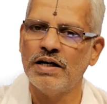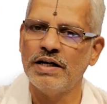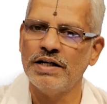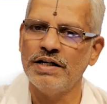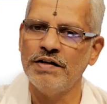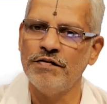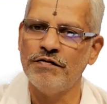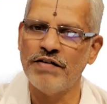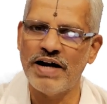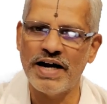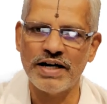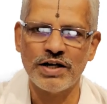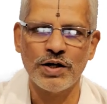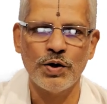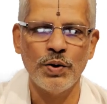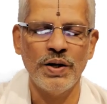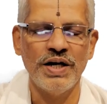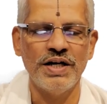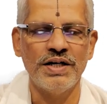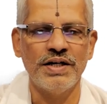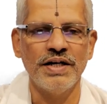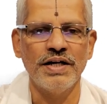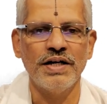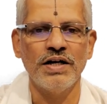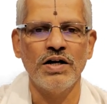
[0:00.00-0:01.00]

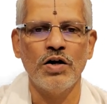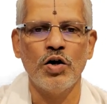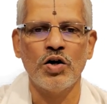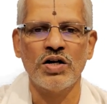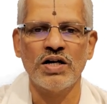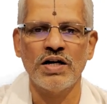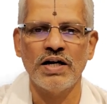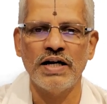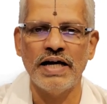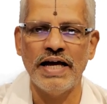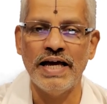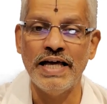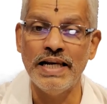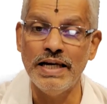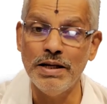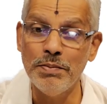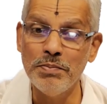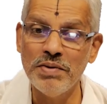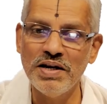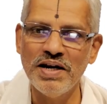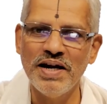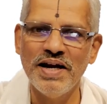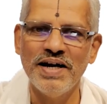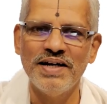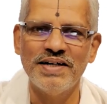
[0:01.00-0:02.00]
evacuating or
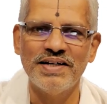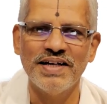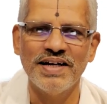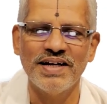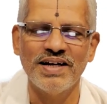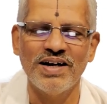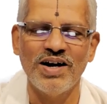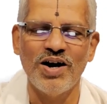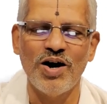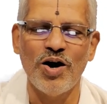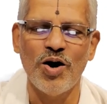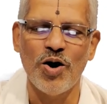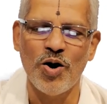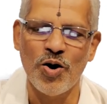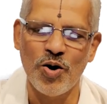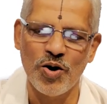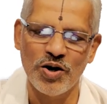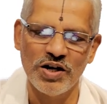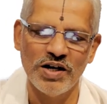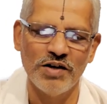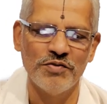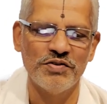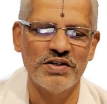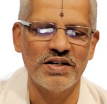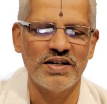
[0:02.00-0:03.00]
eliminating
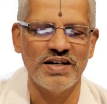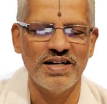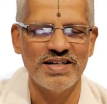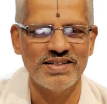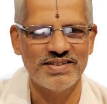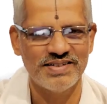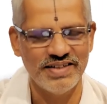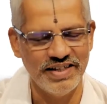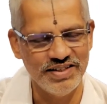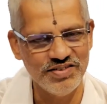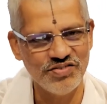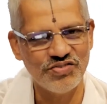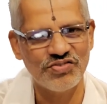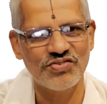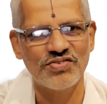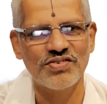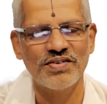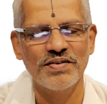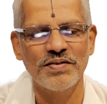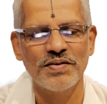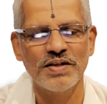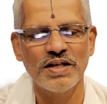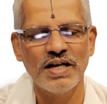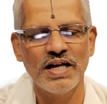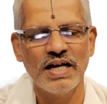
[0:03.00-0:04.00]
all our sins.
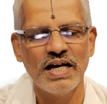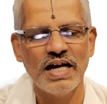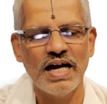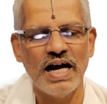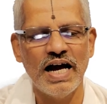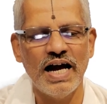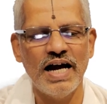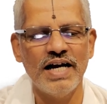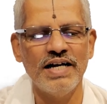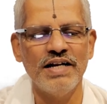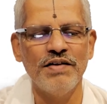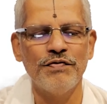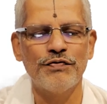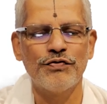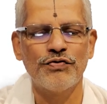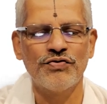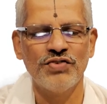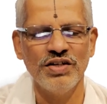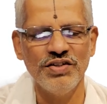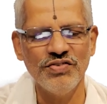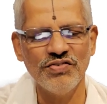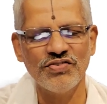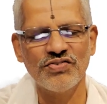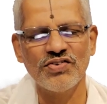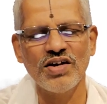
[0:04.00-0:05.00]
And if
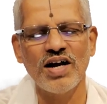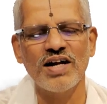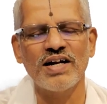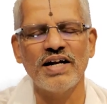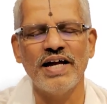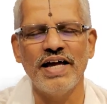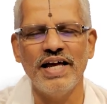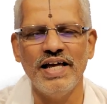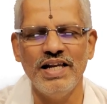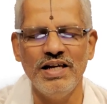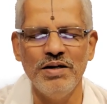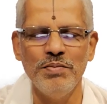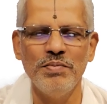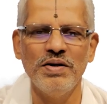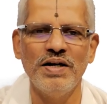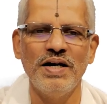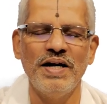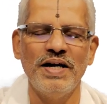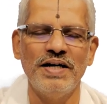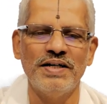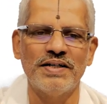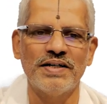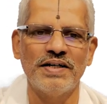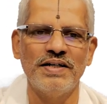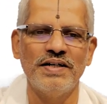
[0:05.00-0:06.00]
sins are
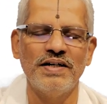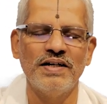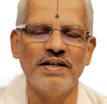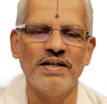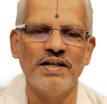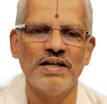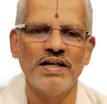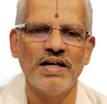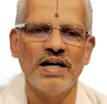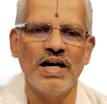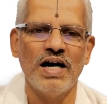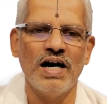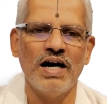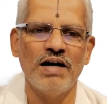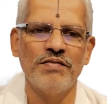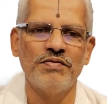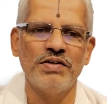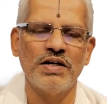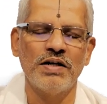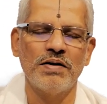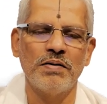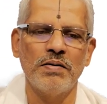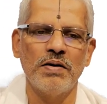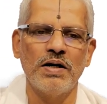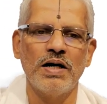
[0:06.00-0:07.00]
eliminated,
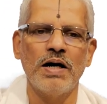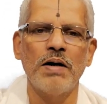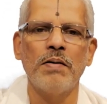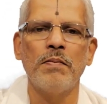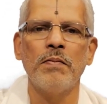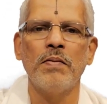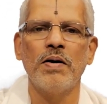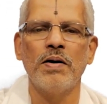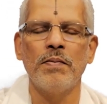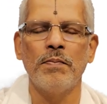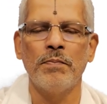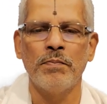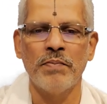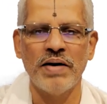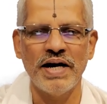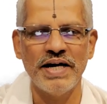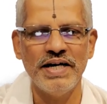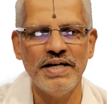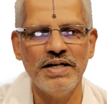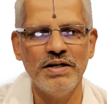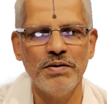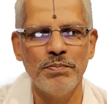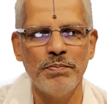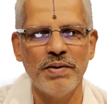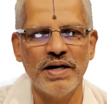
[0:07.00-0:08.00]
our
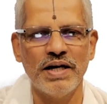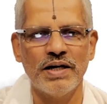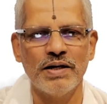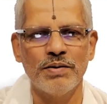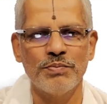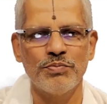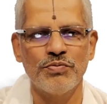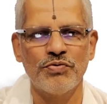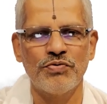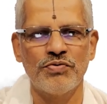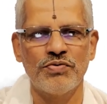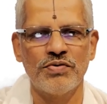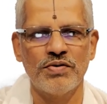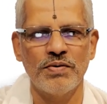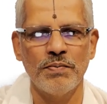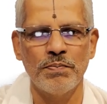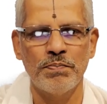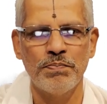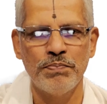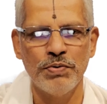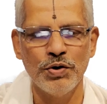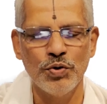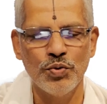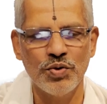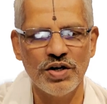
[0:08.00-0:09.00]
mind becomes
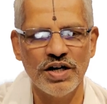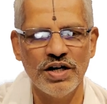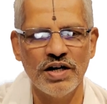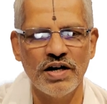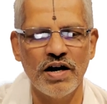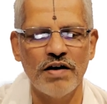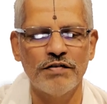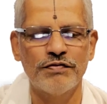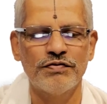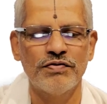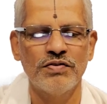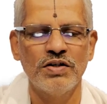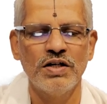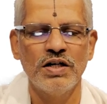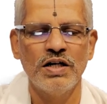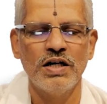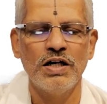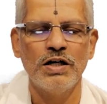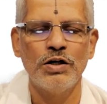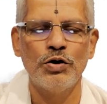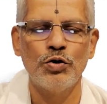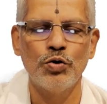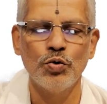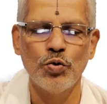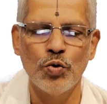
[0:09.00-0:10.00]
pure enough
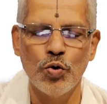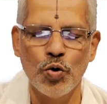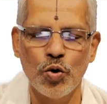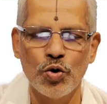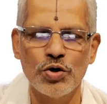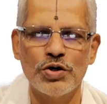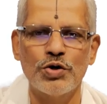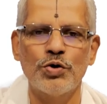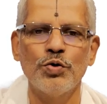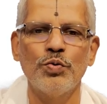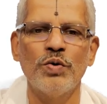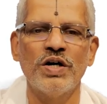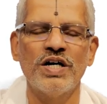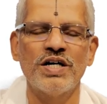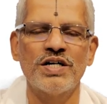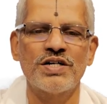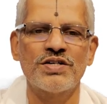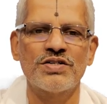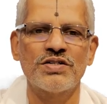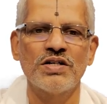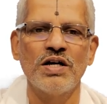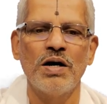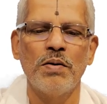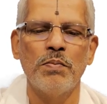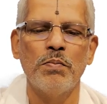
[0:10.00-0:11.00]
to go
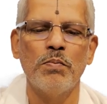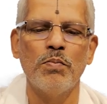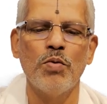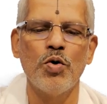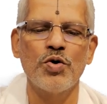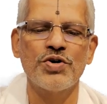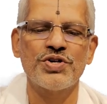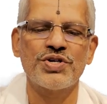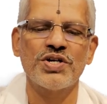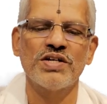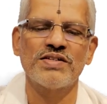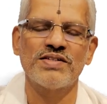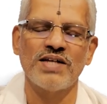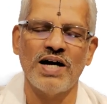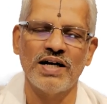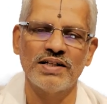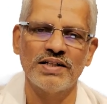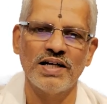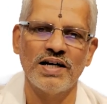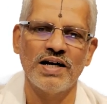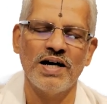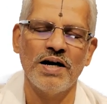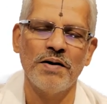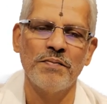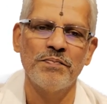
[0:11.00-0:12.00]
towards moksha
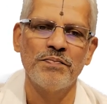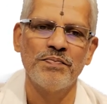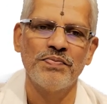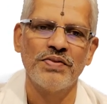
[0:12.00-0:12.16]
sadhana